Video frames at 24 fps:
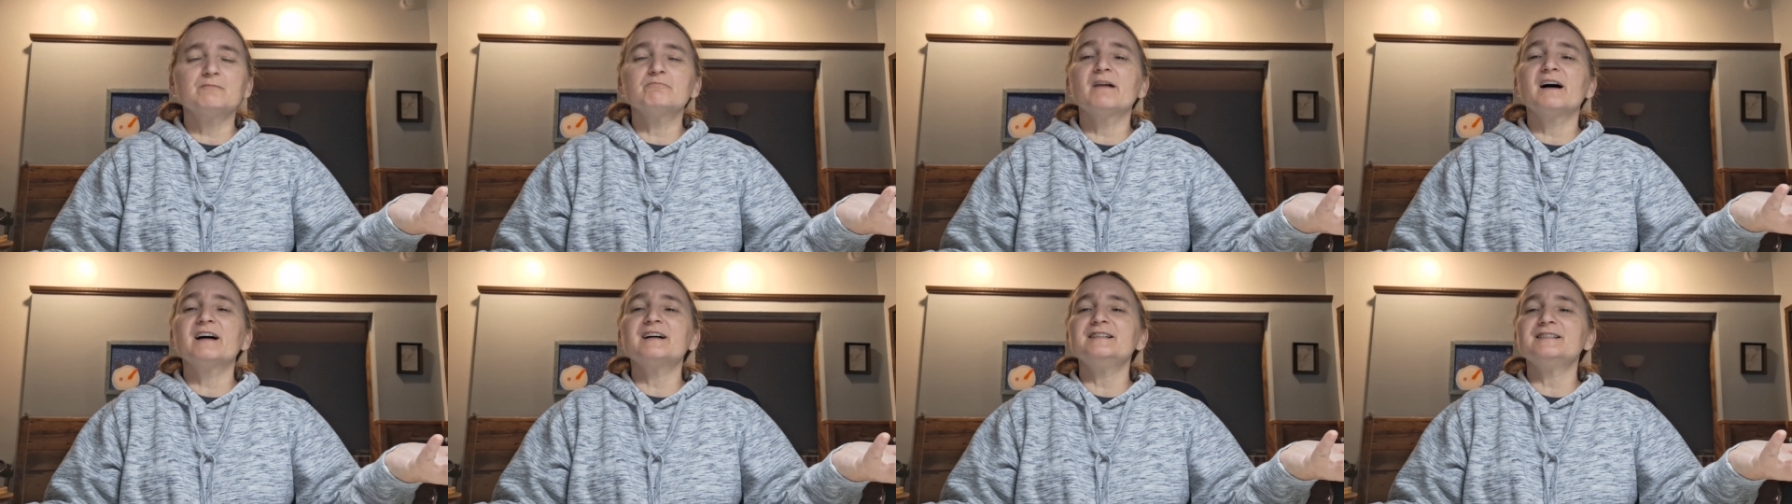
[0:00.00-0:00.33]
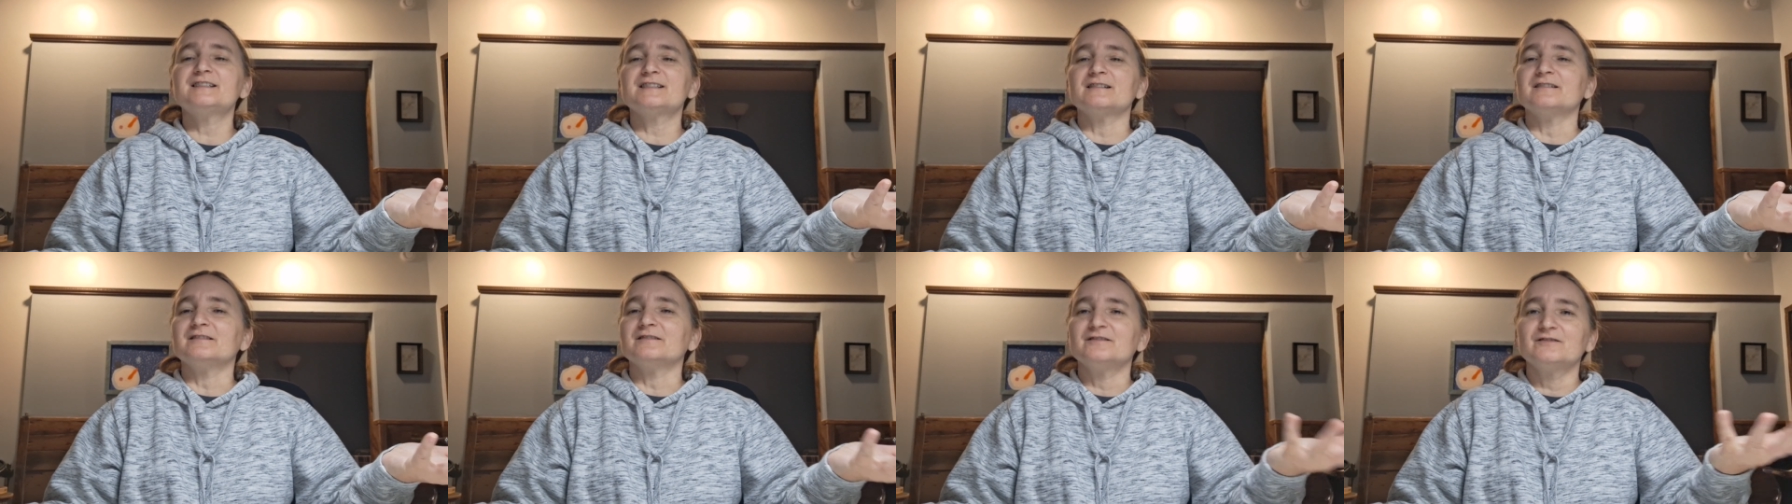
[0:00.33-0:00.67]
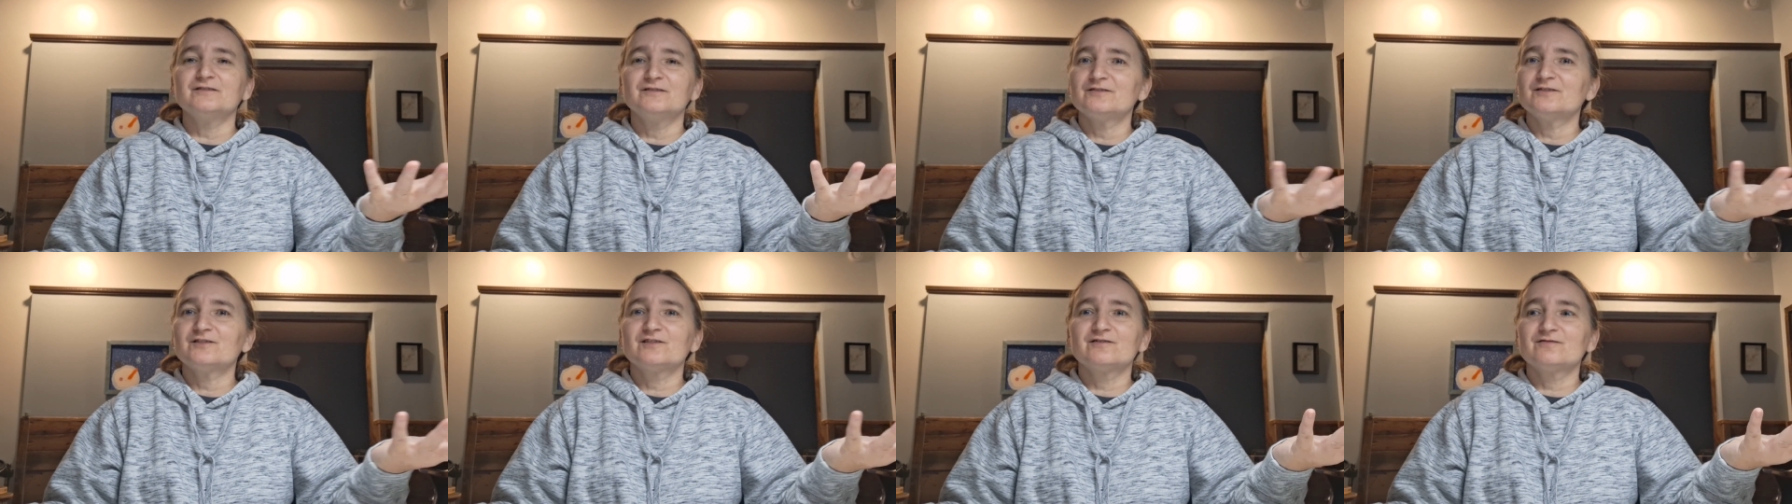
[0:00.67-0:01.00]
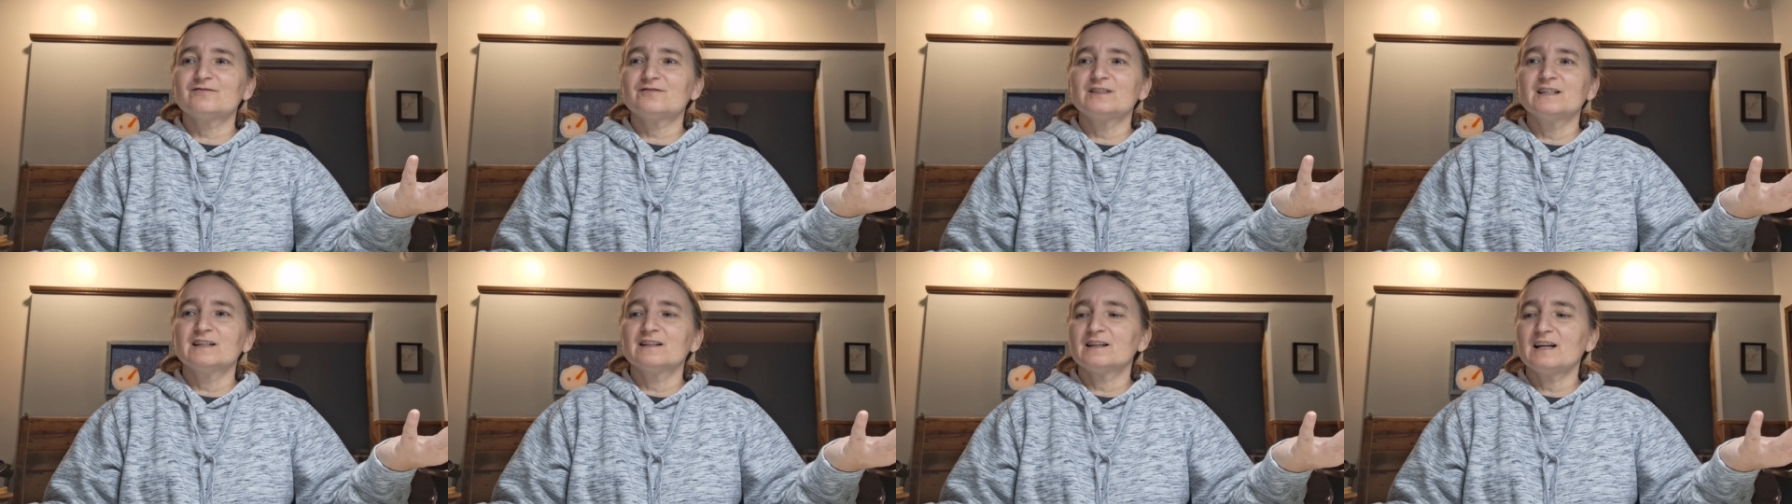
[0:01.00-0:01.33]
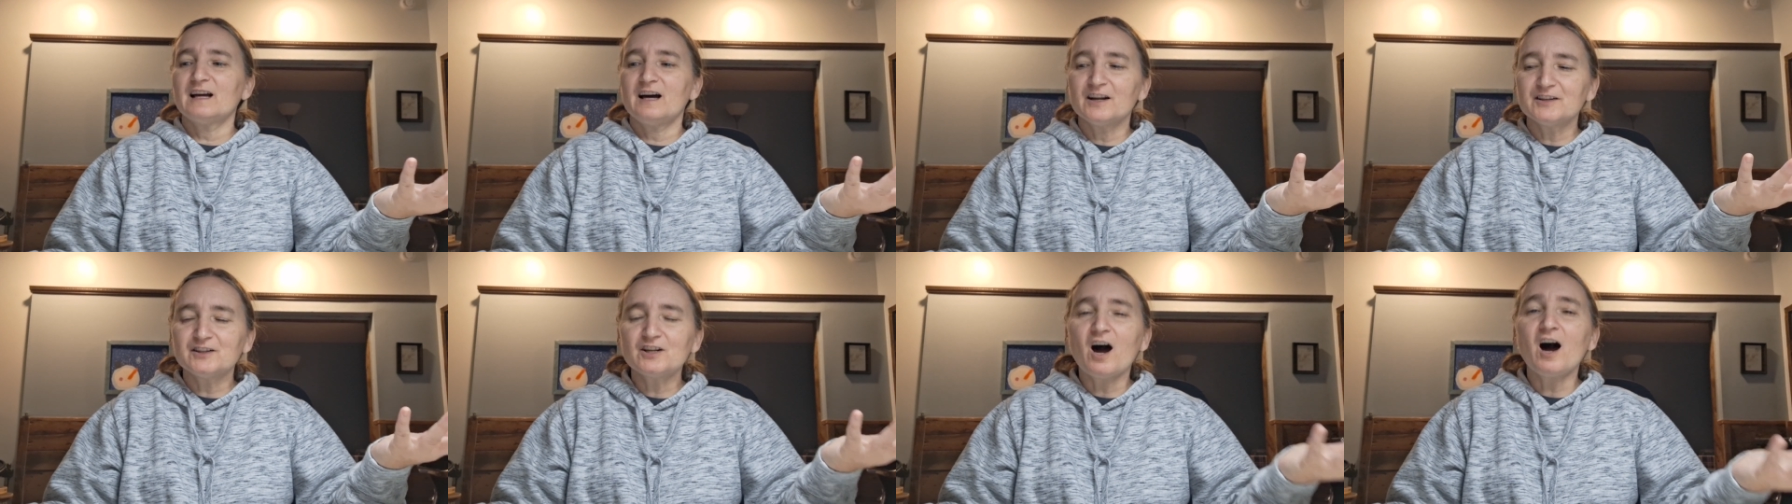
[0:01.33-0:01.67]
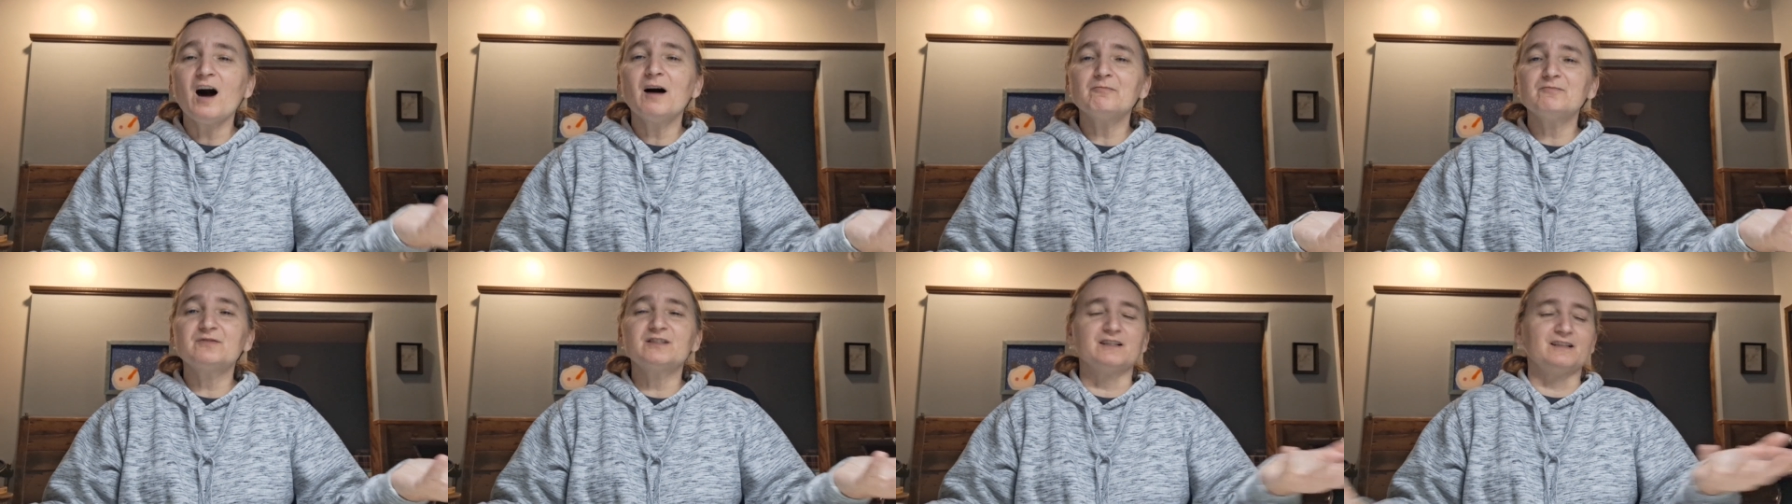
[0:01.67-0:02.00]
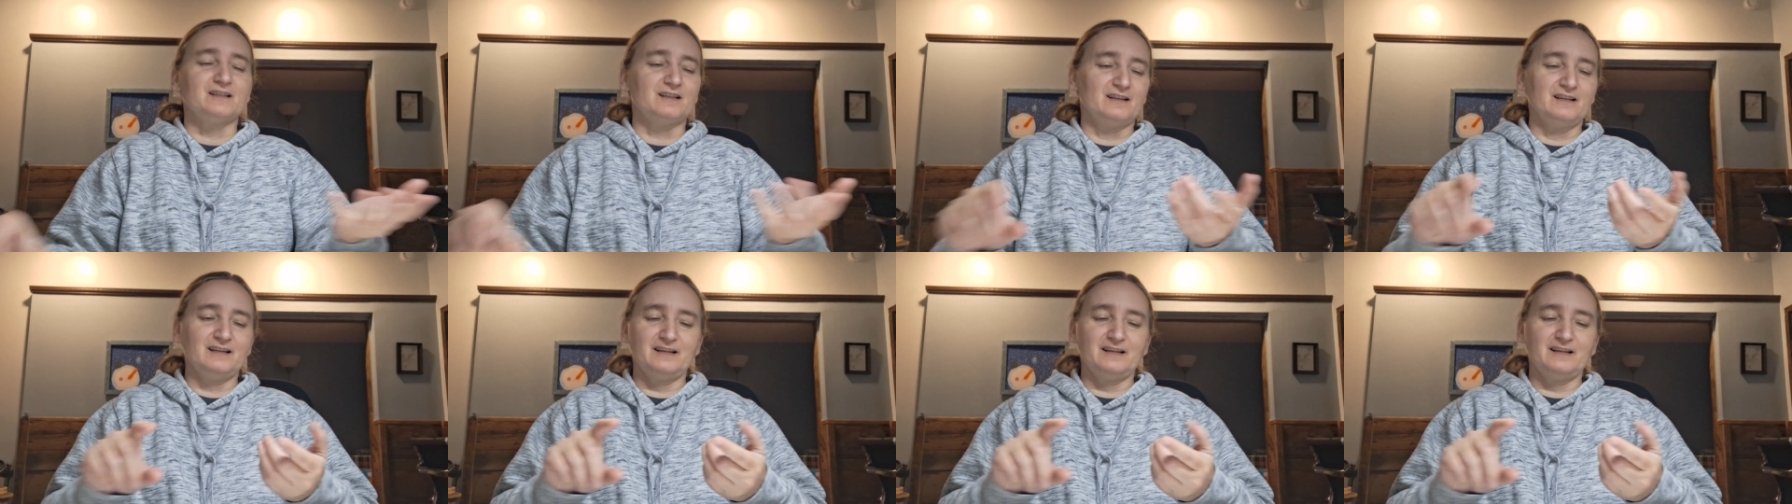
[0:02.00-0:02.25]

amazing adopt it.